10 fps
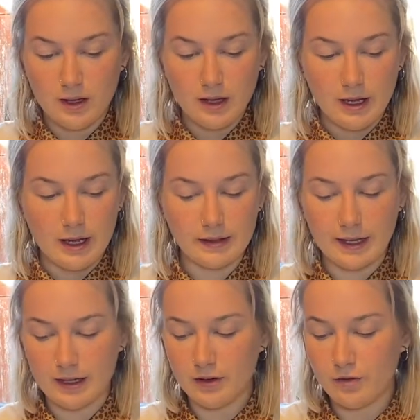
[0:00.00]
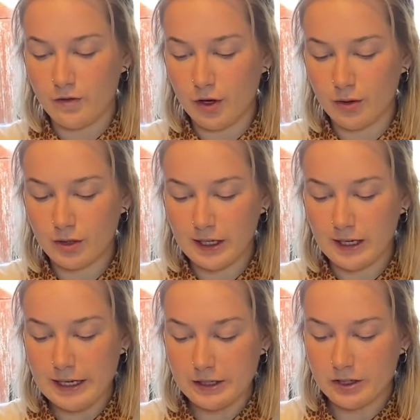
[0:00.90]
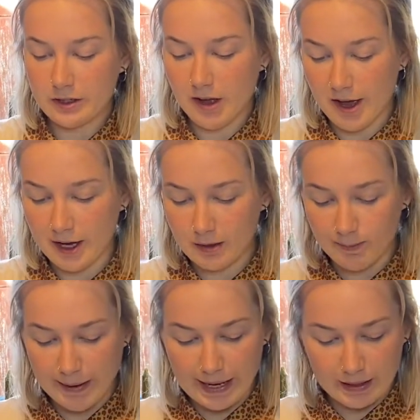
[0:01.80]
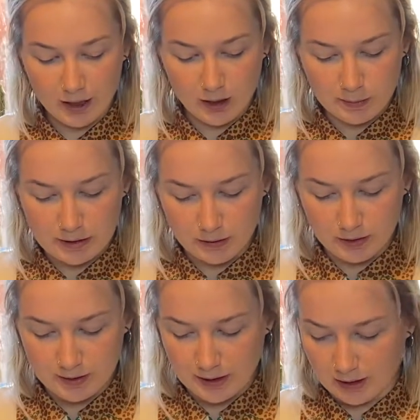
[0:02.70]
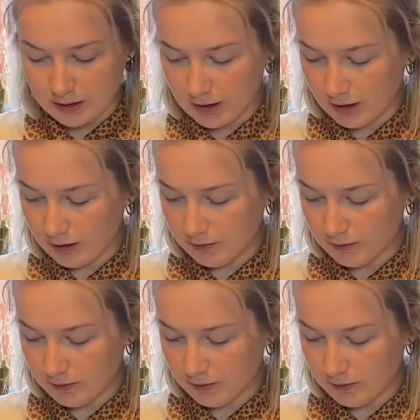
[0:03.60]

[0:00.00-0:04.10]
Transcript: And then fold each side back up till the center.